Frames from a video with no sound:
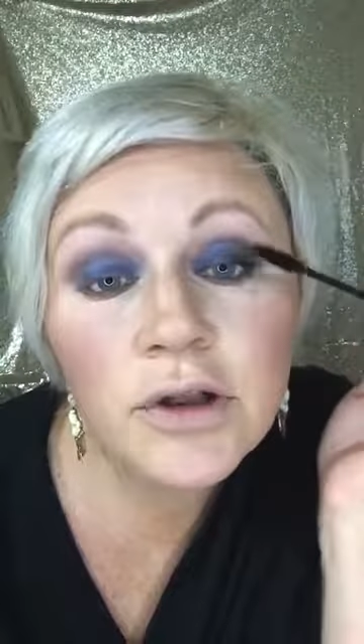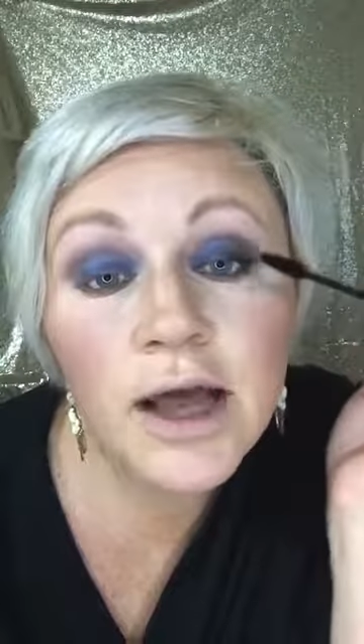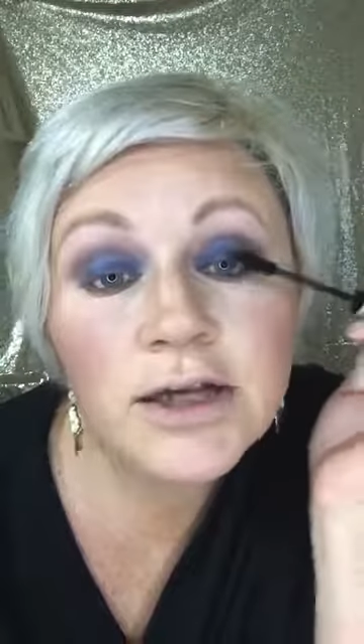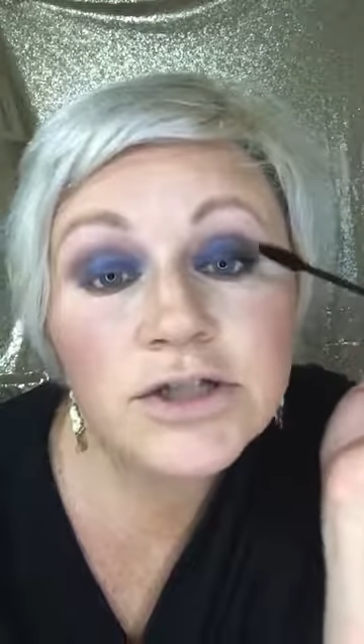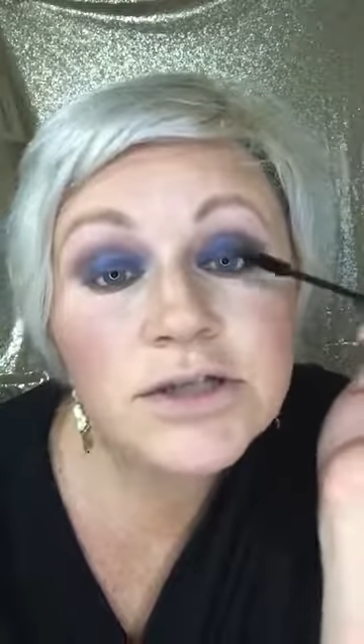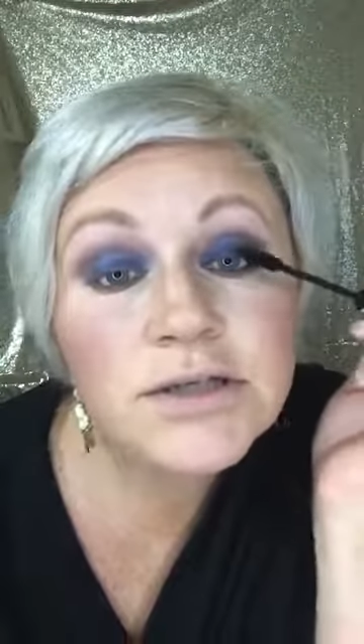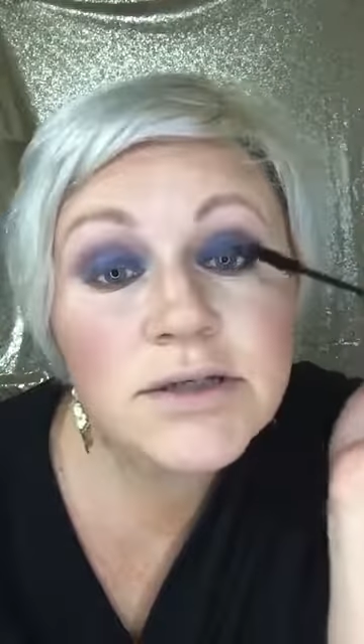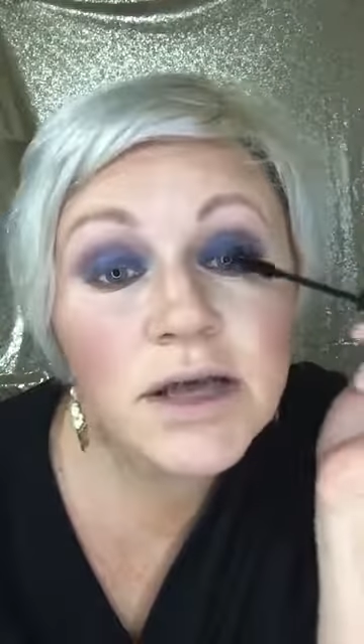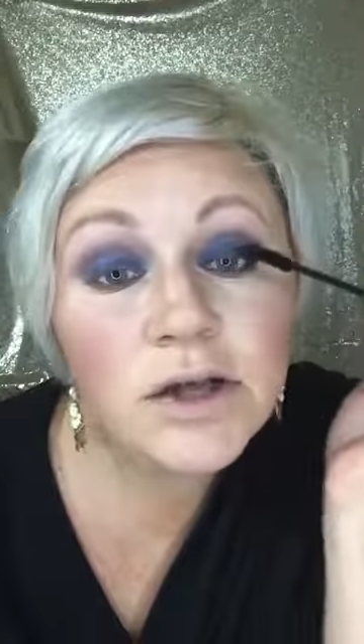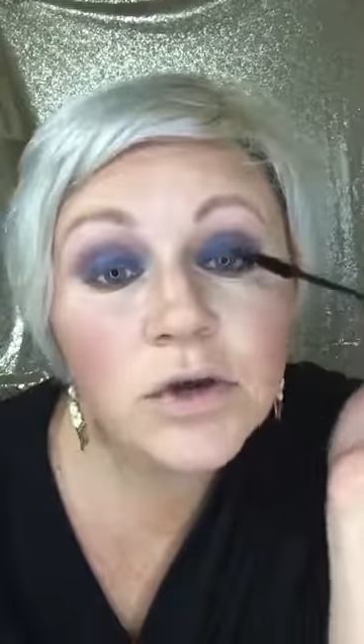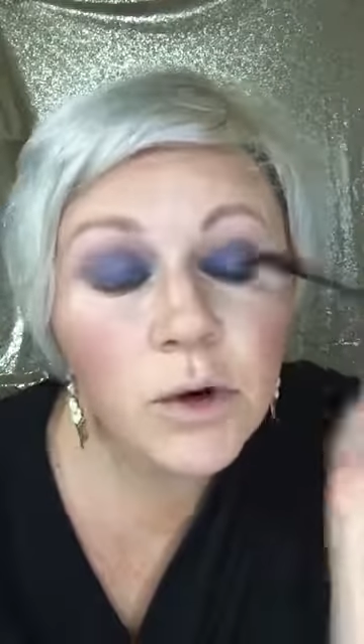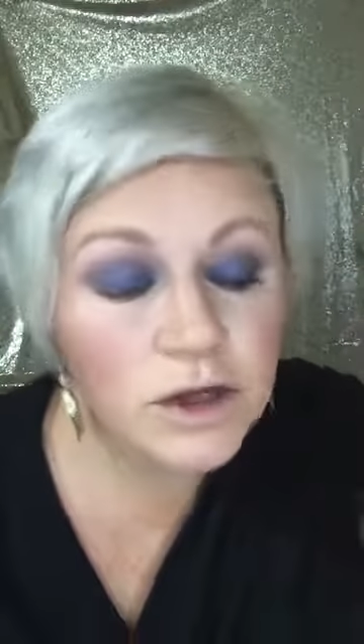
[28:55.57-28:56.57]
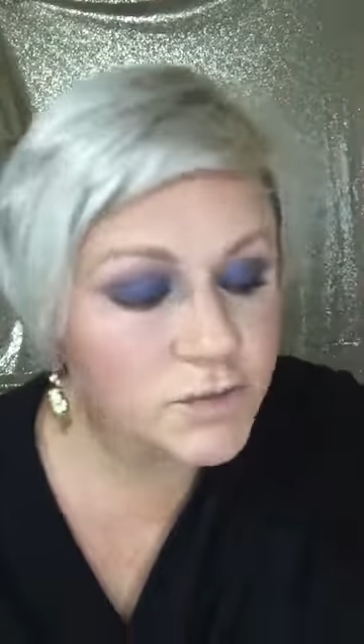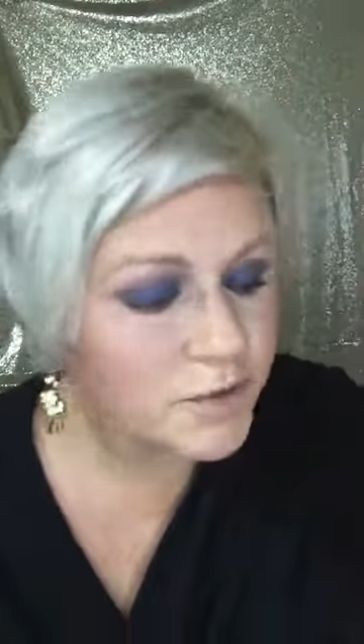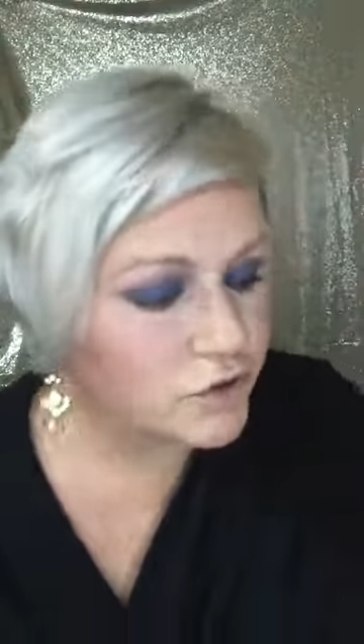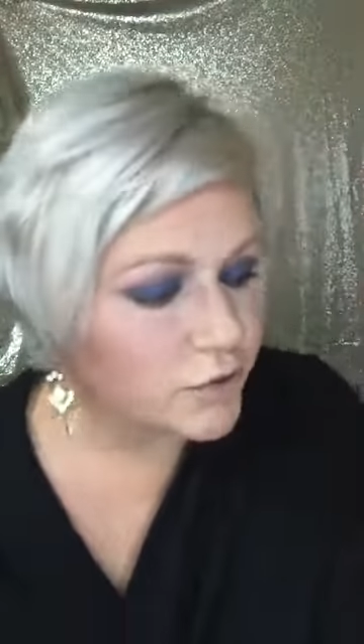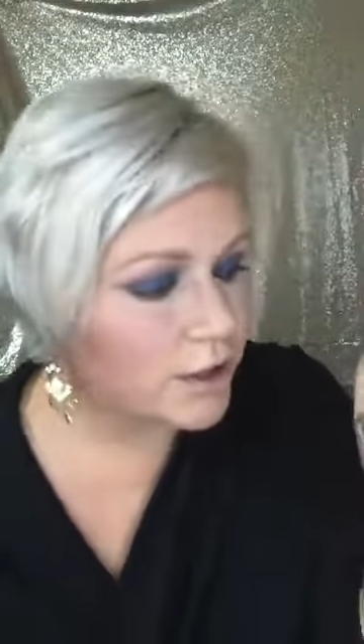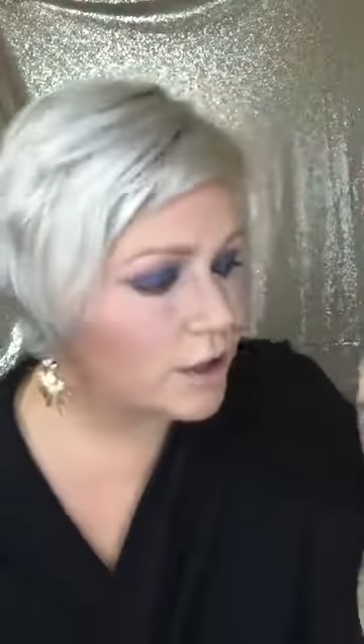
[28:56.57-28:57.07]
lashes, and you watch me
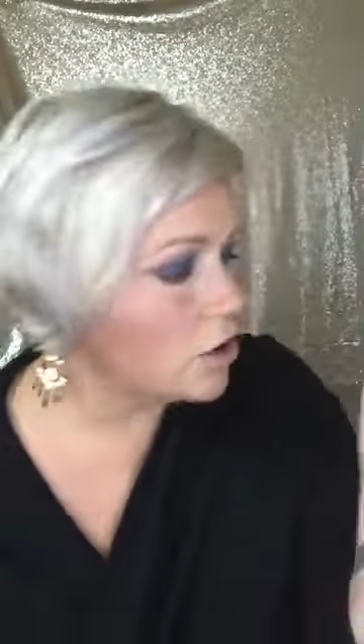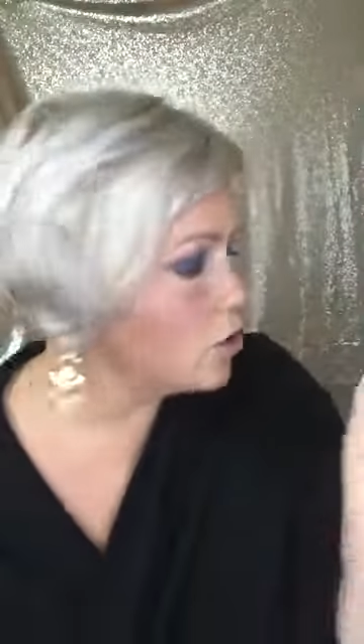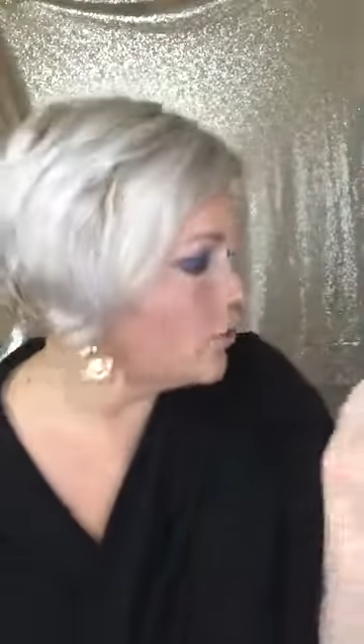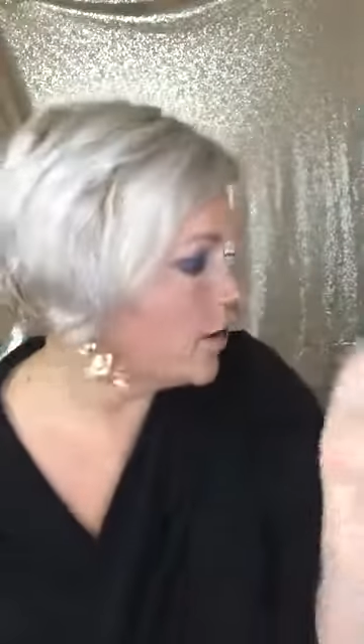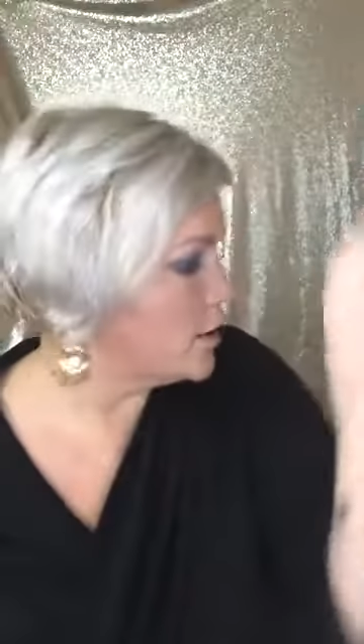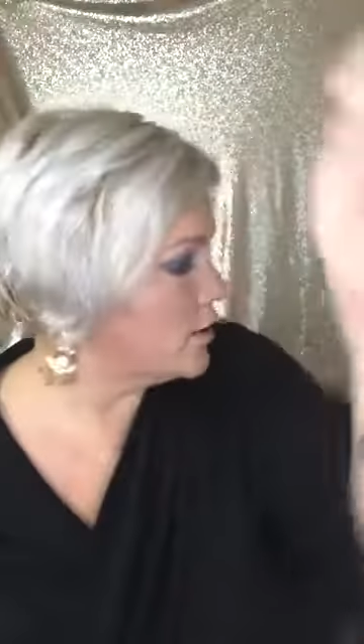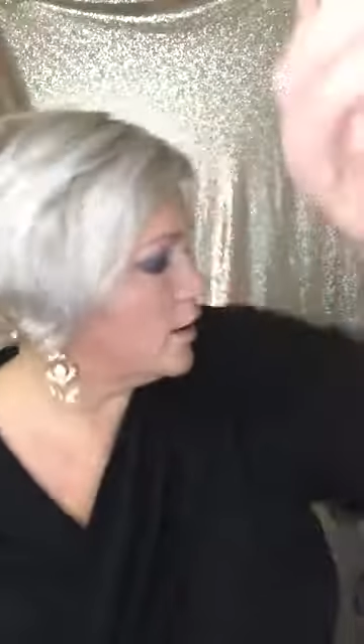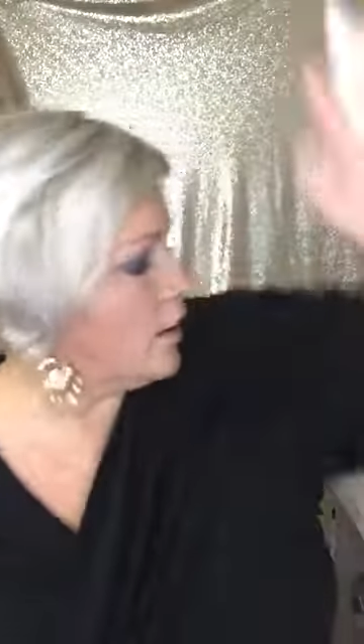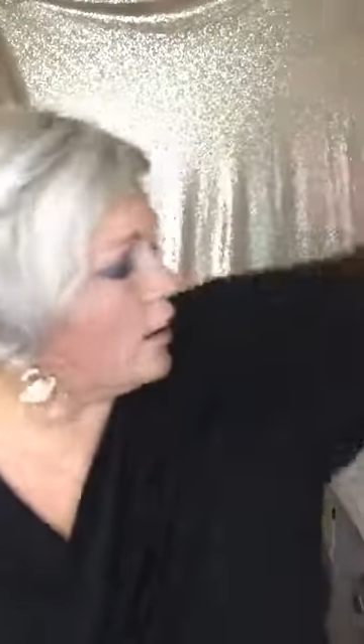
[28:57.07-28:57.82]
do it incorrectly